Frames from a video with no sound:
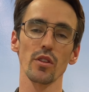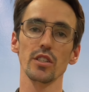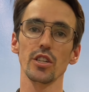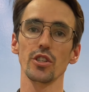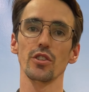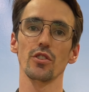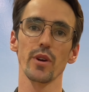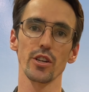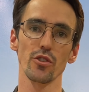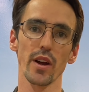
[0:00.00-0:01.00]
the tissues
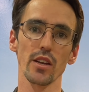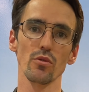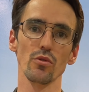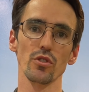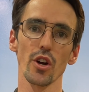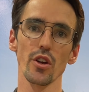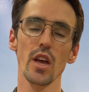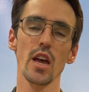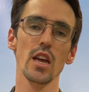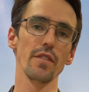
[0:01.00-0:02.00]
around your ankles. So
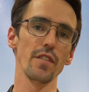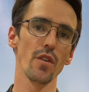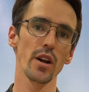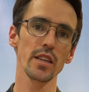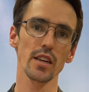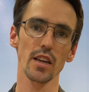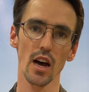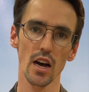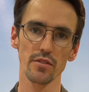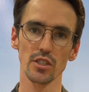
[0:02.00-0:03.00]
if you're finding your
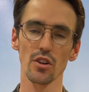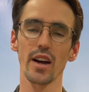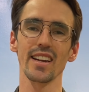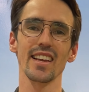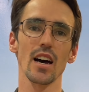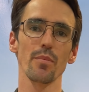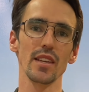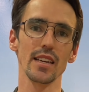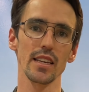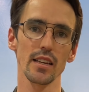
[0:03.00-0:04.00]
calves are tightening up,
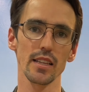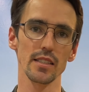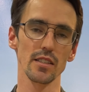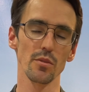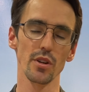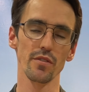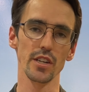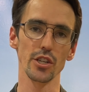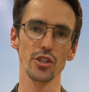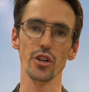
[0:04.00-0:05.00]
the Achilles is a bit of an
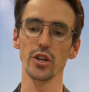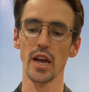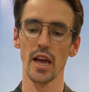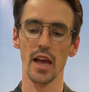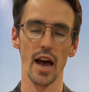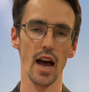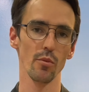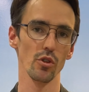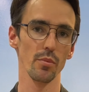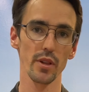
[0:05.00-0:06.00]
issue,
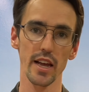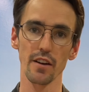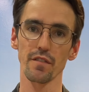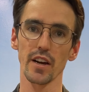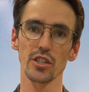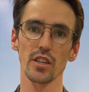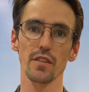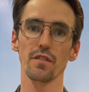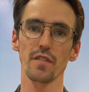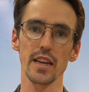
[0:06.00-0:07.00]
or the plantar fascia, the
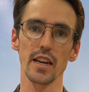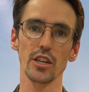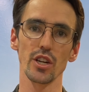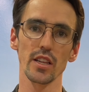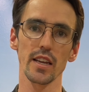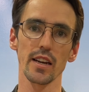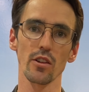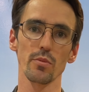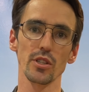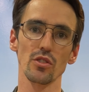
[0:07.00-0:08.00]
feet are generally getting a
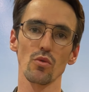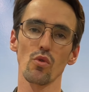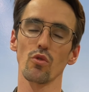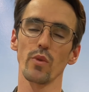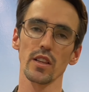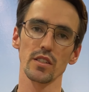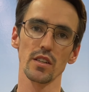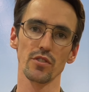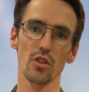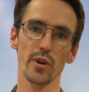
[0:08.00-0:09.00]
little bit sore
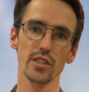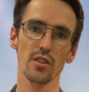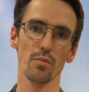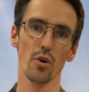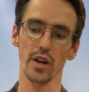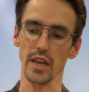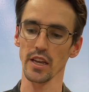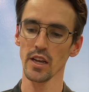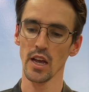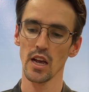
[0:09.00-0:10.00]
relative to the rest of the body,